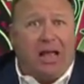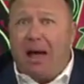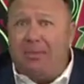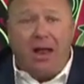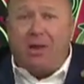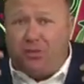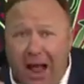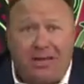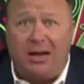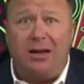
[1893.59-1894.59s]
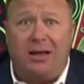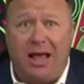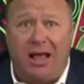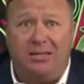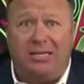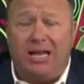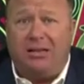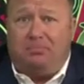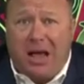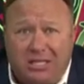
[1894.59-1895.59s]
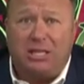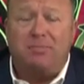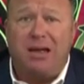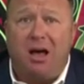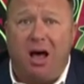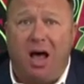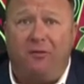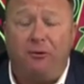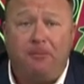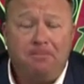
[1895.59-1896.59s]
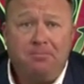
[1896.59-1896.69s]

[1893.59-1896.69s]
I'm not attracted to kids. It pisses me off.